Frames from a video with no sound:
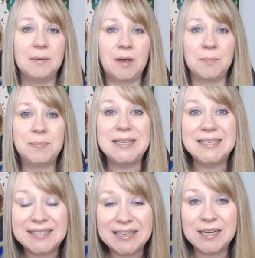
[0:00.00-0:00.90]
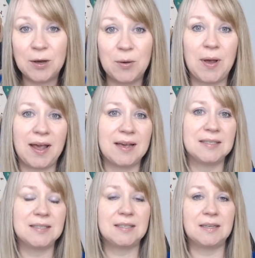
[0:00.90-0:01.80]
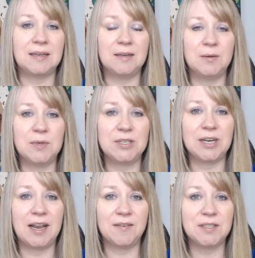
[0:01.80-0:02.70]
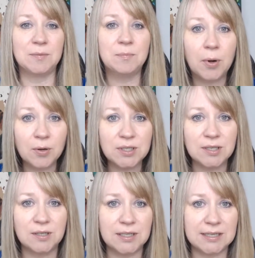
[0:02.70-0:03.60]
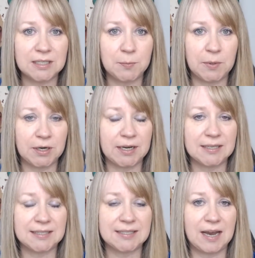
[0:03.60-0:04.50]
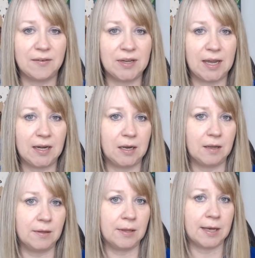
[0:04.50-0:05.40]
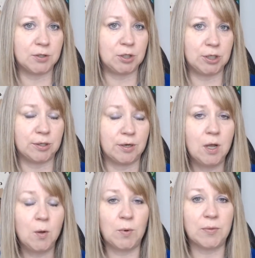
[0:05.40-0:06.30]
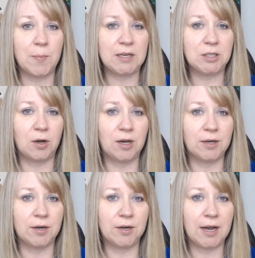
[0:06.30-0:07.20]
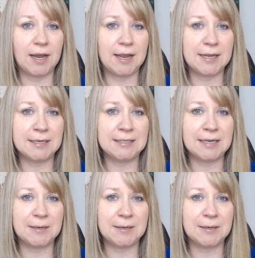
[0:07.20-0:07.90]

PCOS, which I have some personal experience navigating in the last year with my daughter. And